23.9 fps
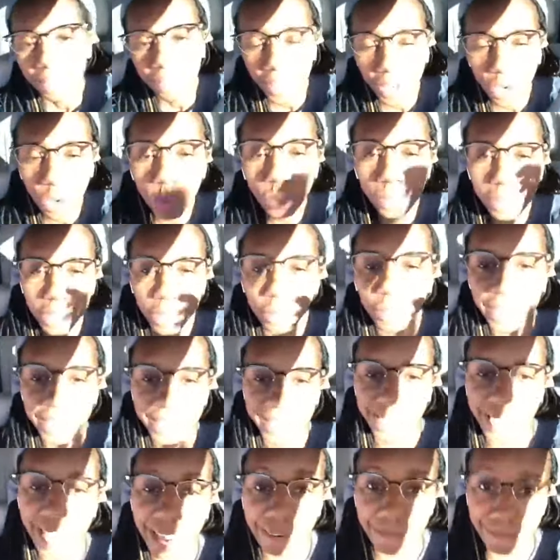who literally
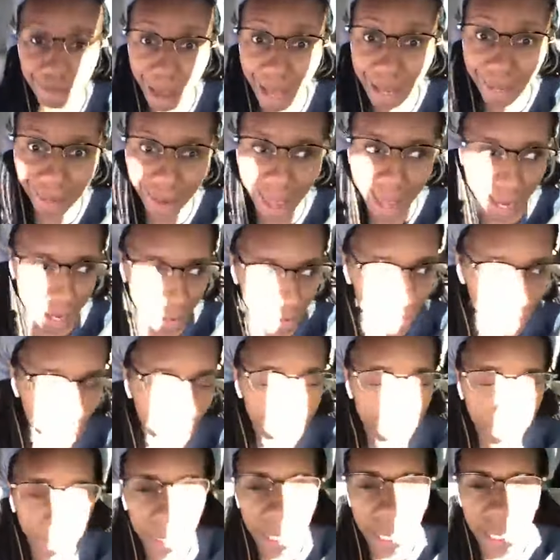saved my life.
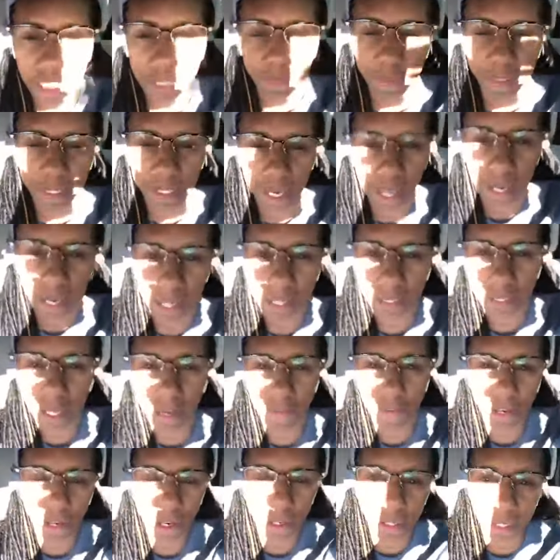And it's because of
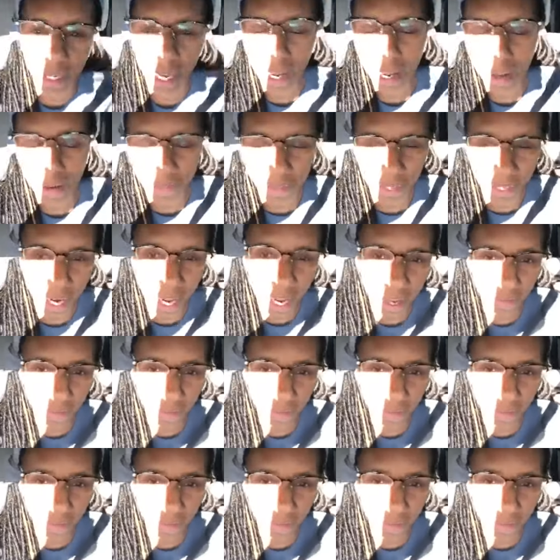her love that I